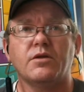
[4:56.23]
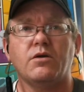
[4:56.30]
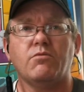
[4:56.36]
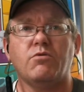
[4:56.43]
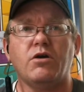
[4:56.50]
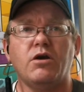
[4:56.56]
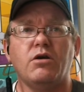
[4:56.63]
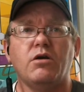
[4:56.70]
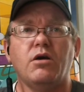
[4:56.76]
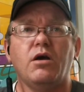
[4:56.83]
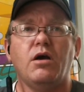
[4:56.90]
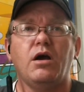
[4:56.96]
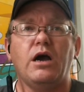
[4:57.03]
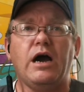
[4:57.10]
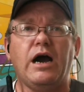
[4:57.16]
where
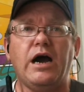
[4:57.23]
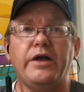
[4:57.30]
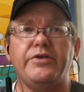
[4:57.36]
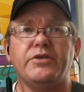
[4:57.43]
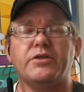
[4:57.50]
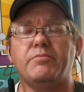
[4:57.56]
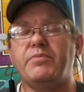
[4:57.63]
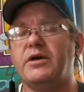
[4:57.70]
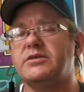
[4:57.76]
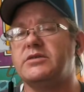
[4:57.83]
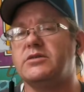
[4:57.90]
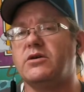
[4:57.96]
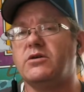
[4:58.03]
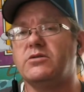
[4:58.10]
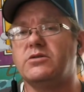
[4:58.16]
I think the best
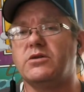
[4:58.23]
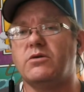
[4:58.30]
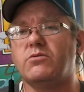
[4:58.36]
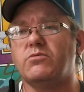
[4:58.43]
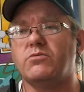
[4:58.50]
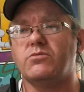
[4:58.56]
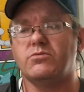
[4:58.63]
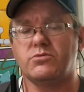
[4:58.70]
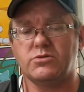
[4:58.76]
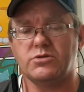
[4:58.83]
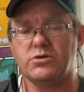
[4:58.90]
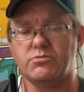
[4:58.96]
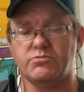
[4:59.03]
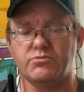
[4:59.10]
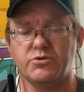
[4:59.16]
of
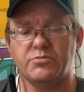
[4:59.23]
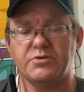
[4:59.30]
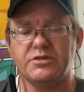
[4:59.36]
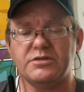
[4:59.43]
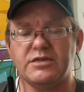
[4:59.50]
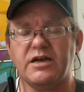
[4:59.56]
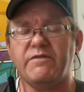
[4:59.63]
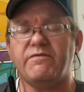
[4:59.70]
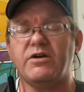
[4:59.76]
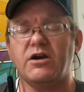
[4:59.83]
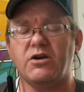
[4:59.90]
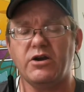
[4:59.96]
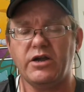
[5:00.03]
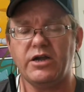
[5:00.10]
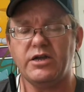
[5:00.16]
the Ruby,
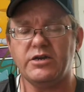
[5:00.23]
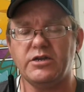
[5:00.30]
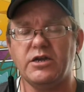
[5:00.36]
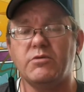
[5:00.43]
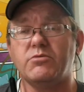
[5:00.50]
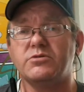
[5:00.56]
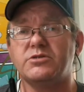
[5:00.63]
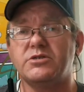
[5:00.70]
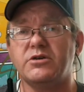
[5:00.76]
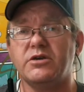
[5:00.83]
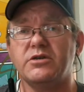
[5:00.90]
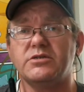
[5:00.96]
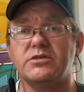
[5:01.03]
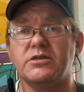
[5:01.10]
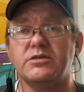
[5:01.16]
Sapphire, and Emerald
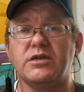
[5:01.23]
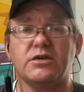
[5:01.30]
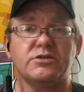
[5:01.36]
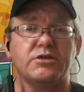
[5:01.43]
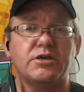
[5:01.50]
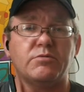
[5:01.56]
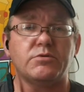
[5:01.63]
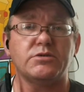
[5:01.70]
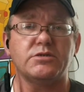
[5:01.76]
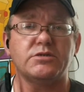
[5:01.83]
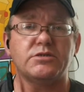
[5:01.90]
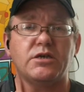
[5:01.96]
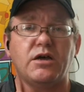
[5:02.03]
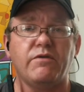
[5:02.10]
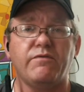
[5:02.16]
series is actually Emerald
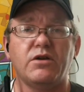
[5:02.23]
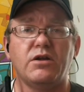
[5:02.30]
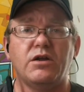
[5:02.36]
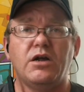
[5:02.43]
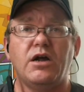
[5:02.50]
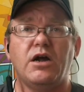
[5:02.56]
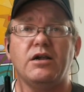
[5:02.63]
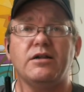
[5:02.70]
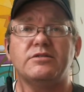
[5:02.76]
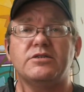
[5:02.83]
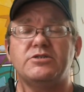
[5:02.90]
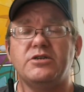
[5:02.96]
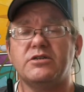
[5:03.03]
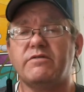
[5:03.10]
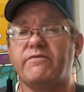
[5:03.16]
itself. I like
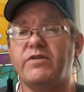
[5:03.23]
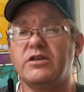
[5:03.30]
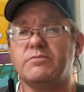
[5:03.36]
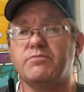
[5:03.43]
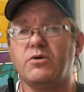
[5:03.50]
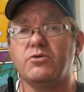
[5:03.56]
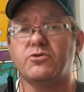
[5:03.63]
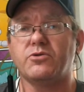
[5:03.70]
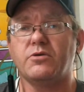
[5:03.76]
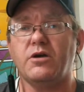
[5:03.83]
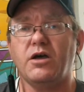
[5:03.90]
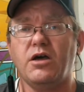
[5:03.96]
that you have to face both